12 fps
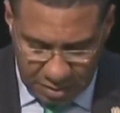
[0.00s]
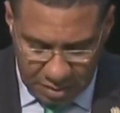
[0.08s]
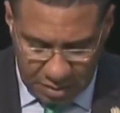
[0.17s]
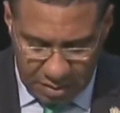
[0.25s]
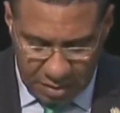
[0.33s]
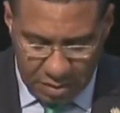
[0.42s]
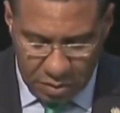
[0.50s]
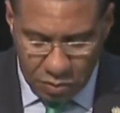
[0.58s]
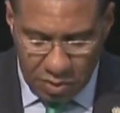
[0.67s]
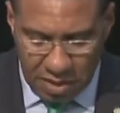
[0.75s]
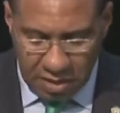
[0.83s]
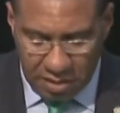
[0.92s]

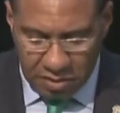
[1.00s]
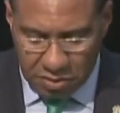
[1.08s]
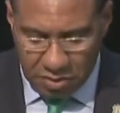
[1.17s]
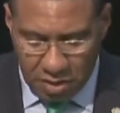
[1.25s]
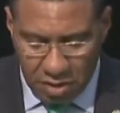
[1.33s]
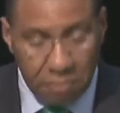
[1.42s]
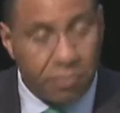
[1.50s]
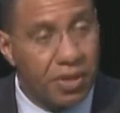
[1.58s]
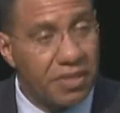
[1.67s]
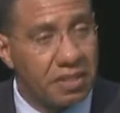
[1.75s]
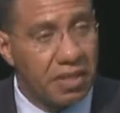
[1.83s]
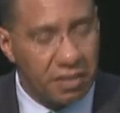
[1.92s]
newly installed
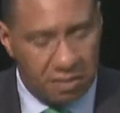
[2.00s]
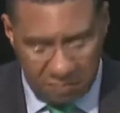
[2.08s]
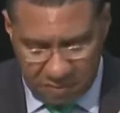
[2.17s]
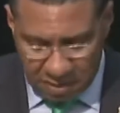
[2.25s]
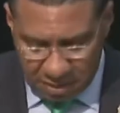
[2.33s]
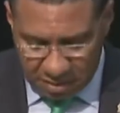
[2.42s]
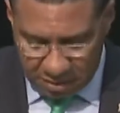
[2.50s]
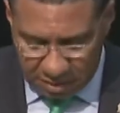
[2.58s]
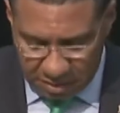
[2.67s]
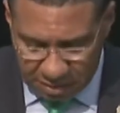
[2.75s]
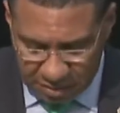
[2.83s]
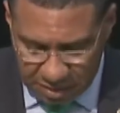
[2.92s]
President of the
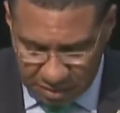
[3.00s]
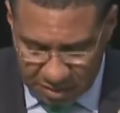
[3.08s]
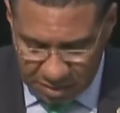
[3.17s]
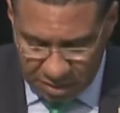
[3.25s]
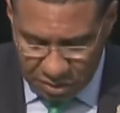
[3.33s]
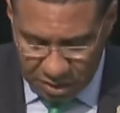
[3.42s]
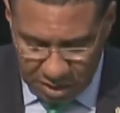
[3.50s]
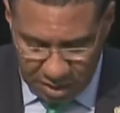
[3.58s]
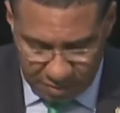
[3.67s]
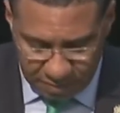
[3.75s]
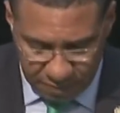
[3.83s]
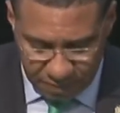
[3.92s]
CCJ,
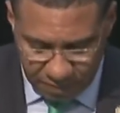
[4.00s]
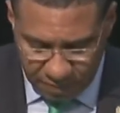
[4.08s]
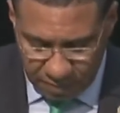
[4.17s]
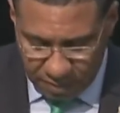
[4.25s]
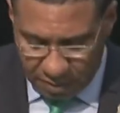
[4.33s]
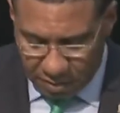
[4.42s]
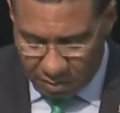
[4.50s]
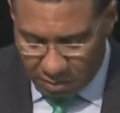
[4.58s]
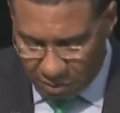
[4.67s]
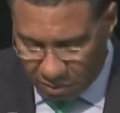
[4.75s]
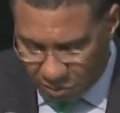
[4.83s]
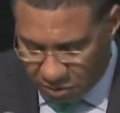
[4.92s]

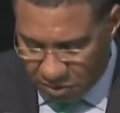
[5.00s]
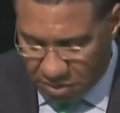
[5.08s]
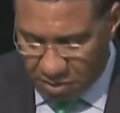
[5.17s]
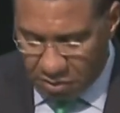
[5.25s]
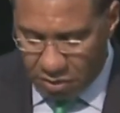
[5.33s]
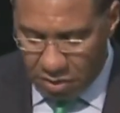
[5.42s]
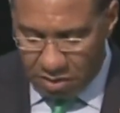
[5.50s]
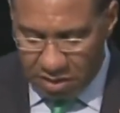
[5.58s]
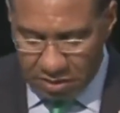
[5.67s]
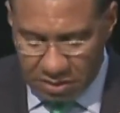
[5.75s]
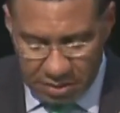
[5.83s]
Justice Saunders,